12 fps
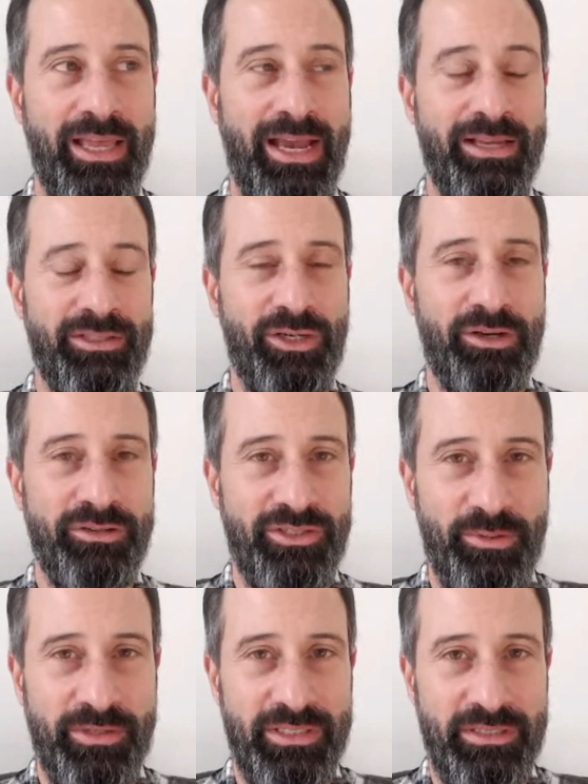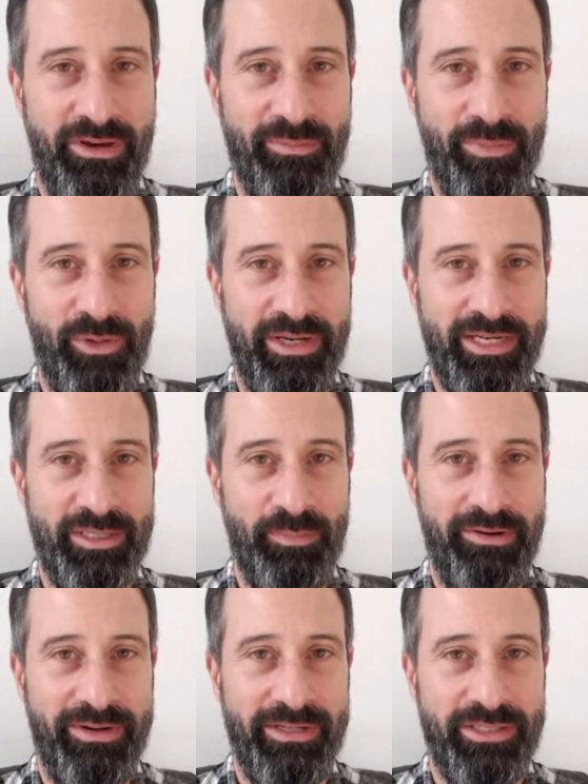as a consequence of our employee
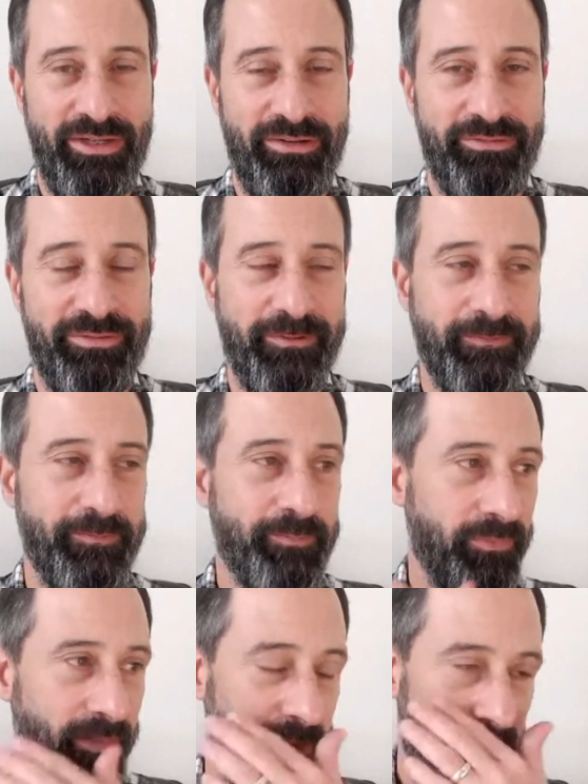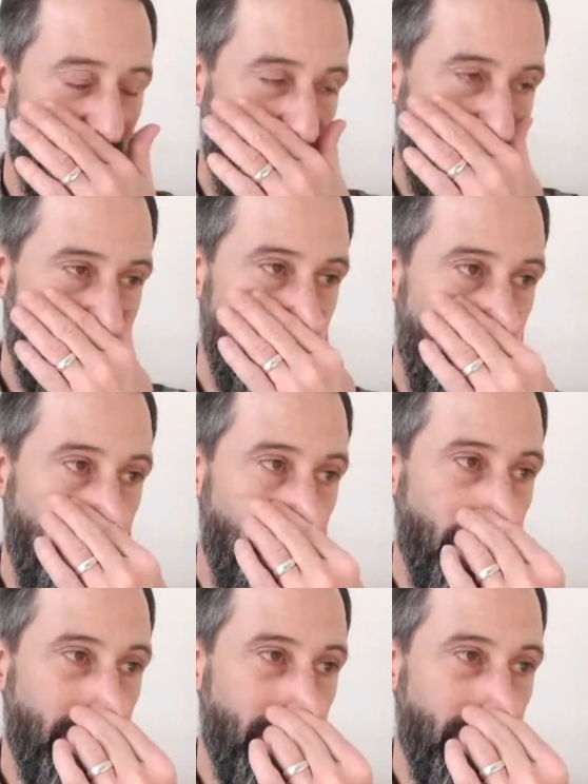experience stuff. Yeah. So,